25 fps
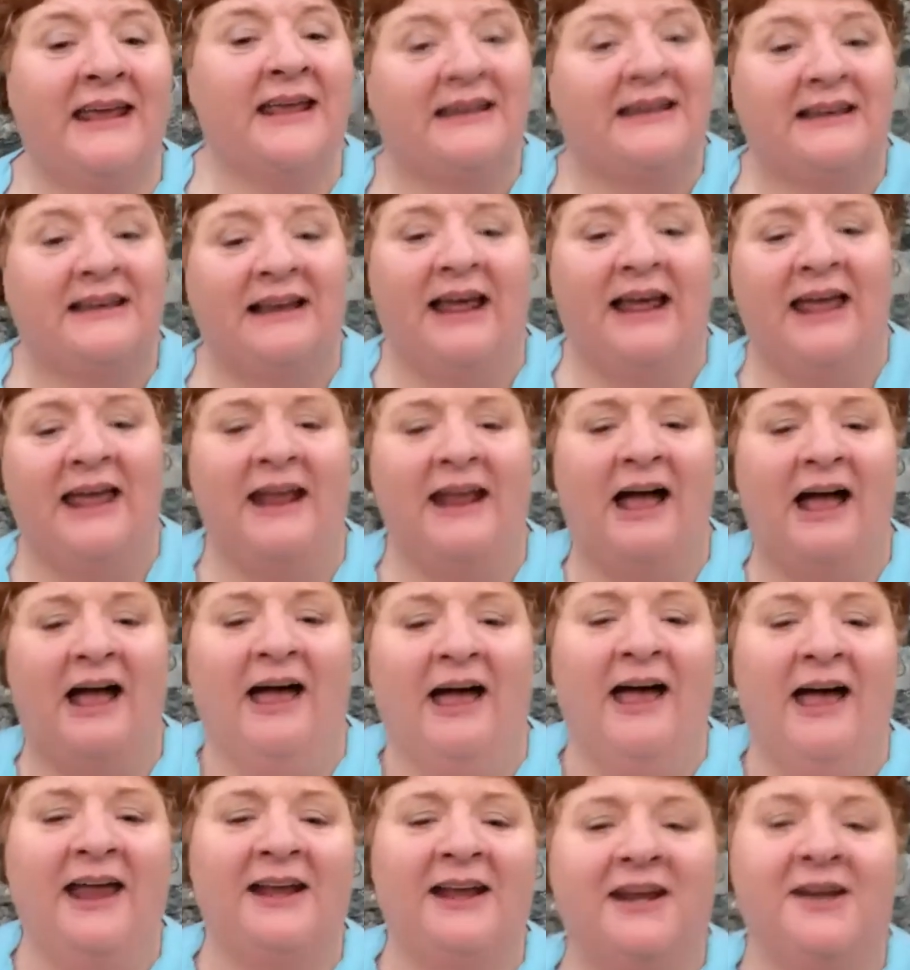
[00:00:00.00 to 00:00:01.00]
till I
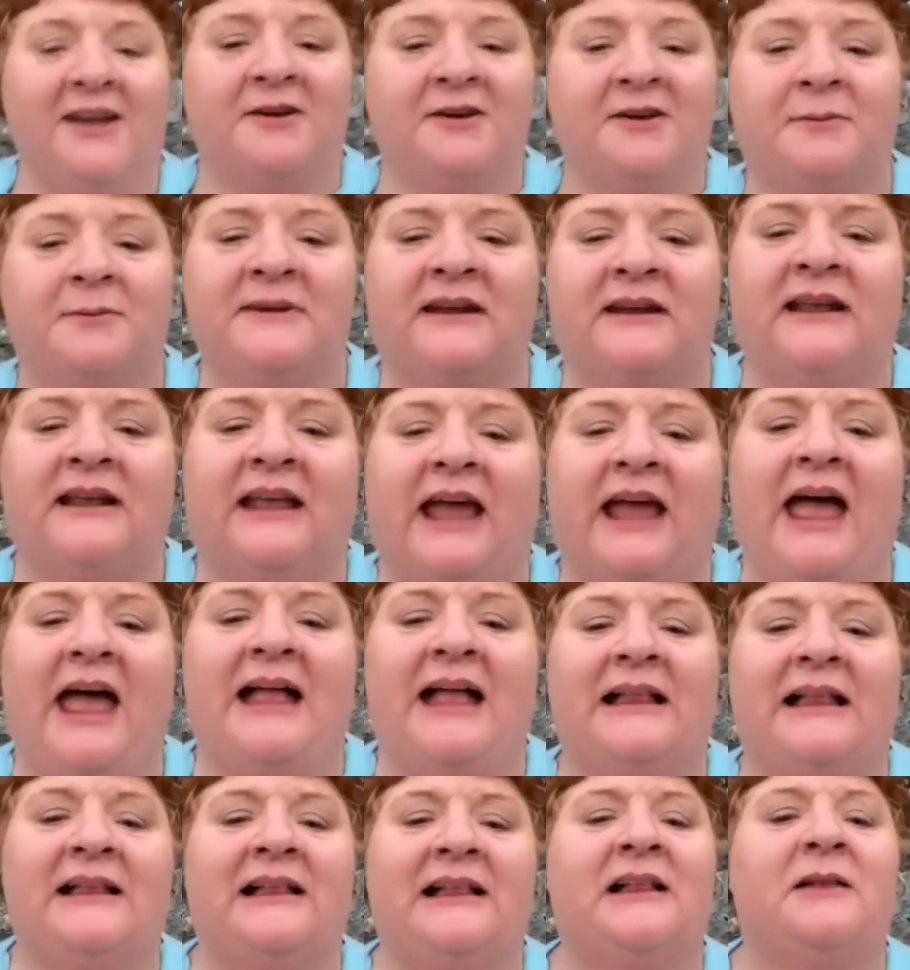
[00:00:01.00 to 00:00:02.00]
hired with a
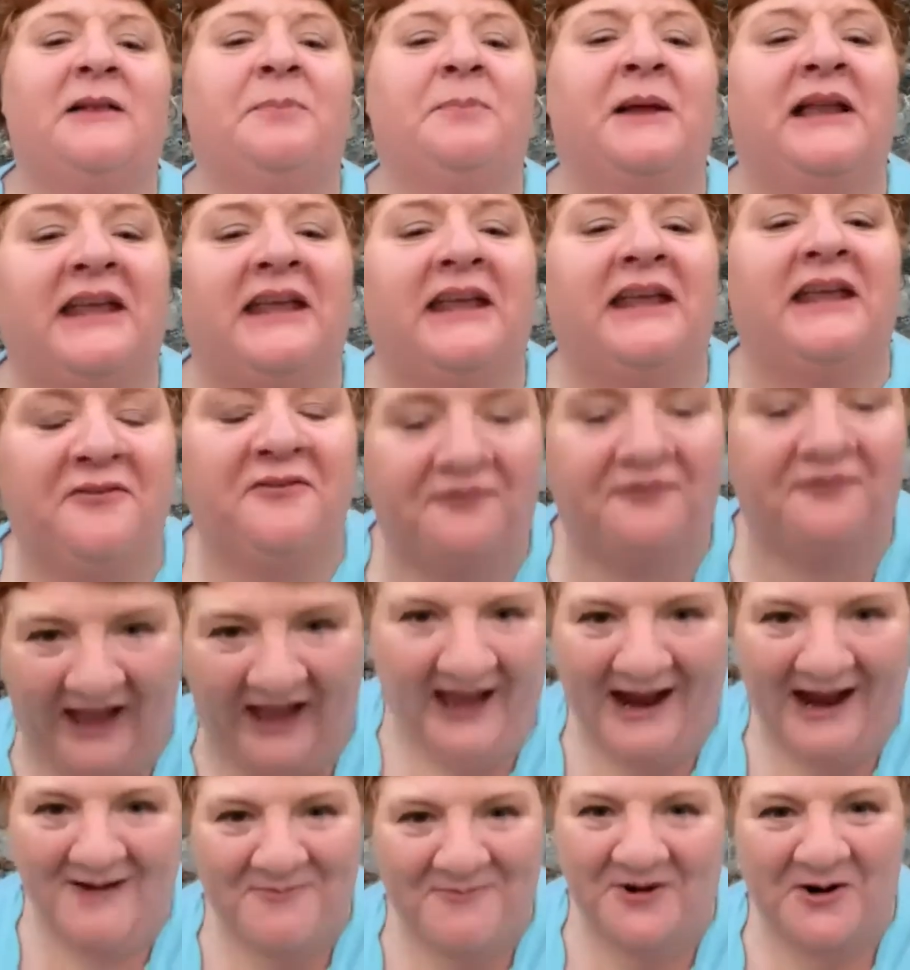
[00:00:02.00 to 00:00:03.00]
Galbally
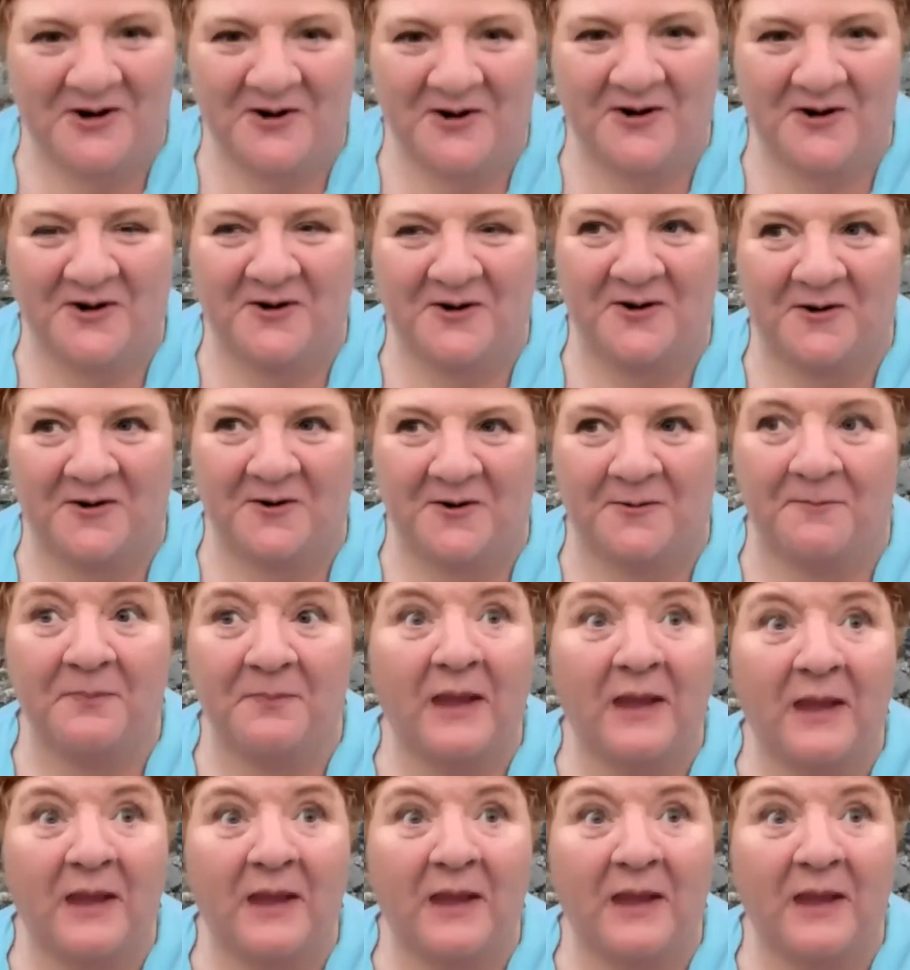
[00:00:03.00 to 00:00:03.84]
farmer.